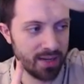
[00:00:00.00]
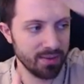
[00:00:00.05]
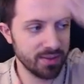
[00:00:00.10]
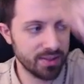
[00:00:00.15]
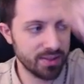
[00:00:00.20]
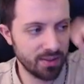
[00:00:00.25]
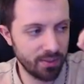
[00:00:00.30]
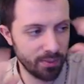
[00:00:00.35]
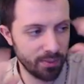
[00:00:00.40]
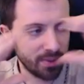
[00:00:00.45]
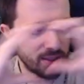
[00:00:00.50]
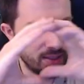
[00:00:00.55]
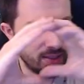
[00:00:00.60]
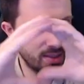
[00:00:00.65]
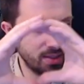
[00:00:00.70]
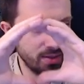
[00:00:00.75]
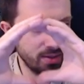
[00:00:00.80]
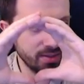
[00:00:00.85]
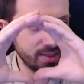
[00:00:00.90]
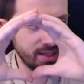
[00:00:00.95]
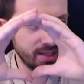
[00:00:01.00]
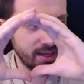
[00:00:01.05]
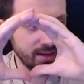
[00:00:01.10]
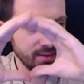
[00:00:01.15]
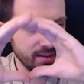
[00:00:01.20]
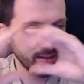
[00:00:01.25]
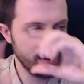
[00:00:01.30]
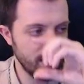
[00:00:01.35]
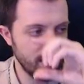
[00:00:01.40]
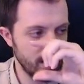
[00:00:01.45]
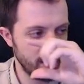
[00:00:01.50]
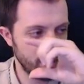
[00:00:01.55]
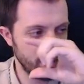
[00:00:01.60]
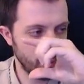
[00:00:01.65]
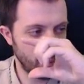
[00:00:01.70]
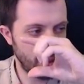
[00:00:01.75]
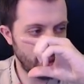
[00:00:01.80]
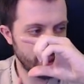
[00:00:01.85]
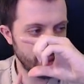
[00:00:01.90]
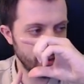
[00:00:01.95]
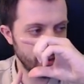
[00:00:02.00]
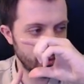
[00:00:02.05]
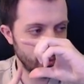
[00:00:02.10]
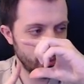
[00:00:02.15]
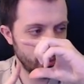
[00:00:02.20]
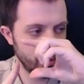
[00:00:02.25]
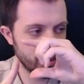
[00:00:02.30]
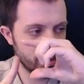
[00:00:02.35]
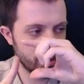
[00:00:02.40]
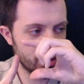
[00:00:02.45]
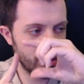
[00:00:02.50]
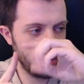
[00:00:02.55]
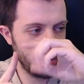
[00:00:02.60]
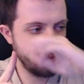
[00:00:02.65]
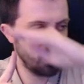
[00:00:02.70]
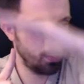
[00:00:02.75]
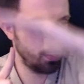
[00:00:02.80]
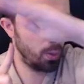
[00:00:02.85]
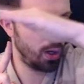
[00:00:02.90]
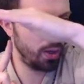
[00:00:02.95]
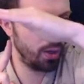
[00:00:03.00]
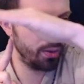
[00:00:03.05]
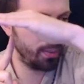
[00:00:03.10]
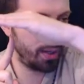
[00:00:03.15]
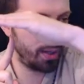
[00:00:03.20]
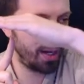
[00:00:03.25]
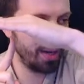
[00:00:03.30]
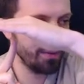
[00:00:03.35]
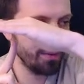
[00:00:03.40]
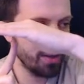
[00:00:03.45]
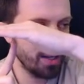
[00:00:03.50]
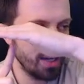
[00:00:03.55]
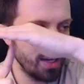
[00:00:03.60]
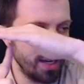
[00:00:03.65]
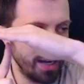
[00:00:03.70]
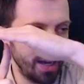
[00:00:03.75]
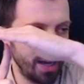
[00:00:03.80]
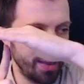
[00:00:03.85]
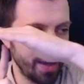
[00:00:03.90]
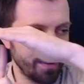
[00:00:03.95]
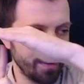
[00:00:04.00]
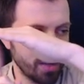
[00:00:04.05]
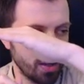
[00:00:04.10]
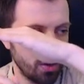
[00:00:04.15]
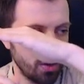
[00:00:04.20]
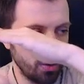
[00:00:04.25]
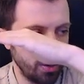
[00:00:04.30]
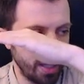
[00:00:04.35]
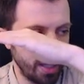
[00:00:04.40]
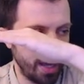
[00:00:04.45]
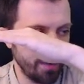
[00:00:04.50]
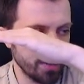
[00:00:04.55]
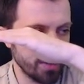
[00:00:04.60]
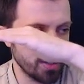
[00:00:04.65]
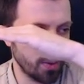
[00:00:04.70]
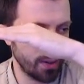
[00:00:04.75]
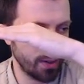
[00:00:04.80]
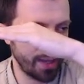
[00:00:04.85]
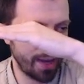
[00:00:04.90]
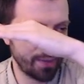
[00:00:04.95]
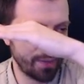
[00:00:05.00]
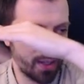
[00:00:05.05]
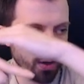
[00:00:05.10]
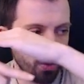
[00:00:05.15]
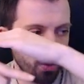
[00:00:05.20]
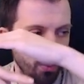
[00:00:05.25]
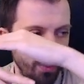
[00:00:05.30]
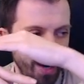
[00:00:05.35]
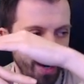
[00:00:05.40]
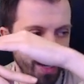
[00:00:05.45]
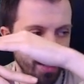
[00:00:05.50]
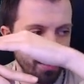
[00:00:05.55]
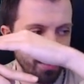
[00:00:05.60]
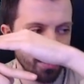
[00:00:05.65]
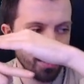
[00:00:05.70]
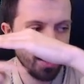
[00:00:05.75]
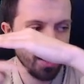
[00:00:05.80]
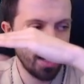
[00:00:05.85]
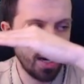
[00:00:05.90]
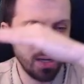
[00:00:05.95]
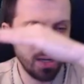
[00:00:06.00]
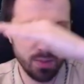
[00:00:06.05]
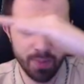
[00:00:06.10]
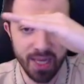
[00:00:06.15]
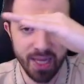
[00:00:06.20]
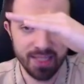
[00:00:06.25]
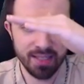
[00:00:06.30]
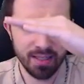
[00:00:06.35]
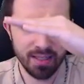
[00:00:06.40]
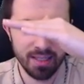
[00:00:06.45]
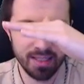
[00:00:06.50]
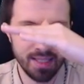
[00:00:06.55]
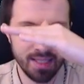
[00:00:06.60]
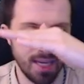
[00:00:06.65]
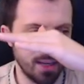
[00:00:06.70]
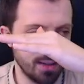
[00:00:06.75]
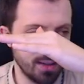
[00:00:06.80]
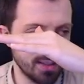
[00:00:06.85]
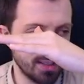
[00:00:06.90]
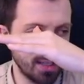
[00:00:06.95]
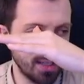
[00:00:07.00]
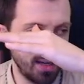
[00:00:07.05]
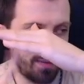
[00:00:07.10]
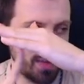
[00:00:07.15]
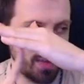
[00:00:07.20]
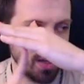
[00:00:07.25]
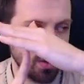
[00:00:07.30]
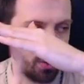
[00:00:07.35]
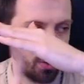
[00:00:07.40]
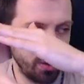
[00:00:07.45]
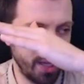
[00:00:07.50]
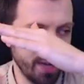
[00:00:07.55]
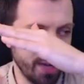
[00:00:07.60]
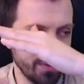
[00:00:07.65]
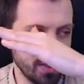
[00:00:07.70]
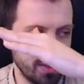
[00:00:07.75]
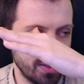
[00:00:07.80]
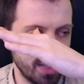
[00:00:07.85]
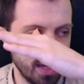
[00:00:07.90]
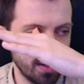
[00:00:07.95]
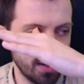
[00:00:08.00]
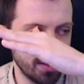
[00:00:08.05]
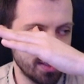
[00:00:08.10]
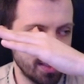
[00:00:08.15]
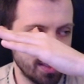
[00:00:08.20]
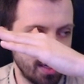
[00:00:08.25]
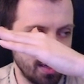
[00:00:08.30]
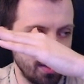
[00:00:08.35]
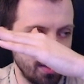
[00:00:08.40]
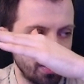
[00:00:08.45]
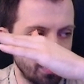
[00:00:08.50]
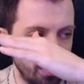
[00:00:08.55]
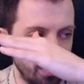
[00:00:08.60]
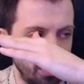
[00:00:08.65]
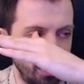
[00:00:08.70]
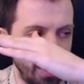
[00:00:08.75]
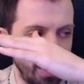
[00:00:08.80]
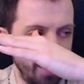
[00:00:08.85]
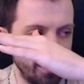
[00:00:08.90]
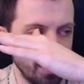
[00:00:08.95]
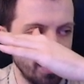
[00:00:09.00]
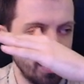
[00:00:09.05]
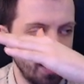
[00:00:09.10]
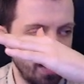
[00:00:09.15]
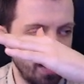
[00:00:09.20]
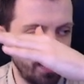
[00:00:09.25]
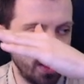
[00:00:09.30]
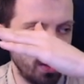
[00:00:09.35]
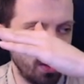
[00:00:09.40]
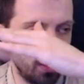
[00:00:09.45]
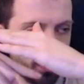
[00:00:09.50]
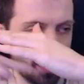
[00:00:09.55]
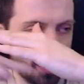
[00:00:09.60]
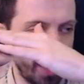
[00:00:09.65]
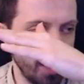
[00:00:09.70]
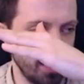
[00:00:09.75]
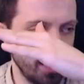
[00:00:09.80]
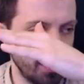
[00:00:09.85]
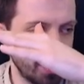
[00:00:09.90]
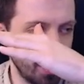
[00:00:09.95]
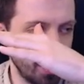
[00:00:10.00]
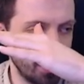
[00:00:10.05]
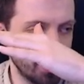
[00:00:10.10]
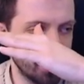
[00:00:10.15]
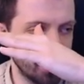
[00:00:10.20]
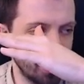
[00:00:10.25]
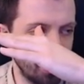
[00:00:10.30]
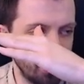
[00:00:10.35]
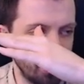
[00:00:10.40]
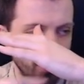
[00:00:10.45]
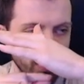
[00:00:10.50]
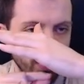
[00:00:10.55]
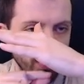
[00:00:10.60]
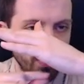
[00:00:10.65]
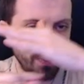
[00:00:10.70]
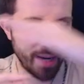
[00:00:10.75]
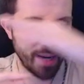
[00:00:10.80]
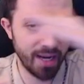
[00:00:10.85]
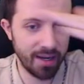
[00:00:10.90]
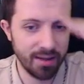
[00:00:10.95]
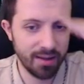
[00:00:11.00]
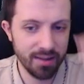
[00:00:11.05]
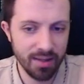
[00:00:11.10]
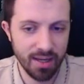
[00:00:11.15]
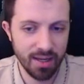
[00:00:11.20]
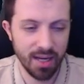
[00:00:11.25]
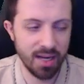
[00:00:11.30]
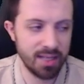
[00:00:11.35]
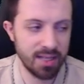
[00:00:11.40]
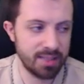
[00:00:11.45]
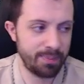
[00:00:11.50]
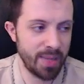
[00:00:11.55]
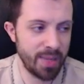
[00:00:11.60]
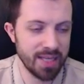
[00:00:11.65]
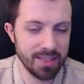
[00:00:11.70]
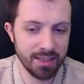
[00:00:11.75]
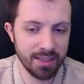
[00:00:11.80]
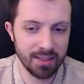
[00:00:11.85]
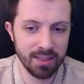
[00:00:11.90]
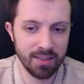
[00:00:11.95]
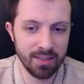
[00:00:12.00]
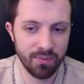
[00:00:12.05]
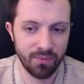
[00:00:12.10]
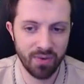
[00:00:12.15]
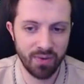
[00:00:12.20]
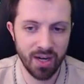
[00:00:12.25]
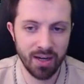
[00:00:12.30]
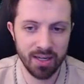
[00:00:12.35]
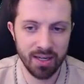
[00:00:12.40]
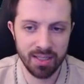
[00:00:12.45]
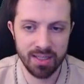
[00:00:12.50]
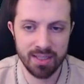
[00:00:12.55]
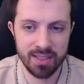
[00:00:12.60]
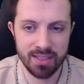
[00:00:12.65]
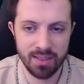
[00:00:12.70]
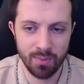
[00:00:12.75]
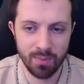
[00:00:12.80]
So slow's there. They're walking through the slow, you wall them off. Now they have to go left or they have to go right. And you basically take your stun. If they go left, you take your stun, you throw it left. If they go right, you take your stun, you throw it right. And it's basically very easy.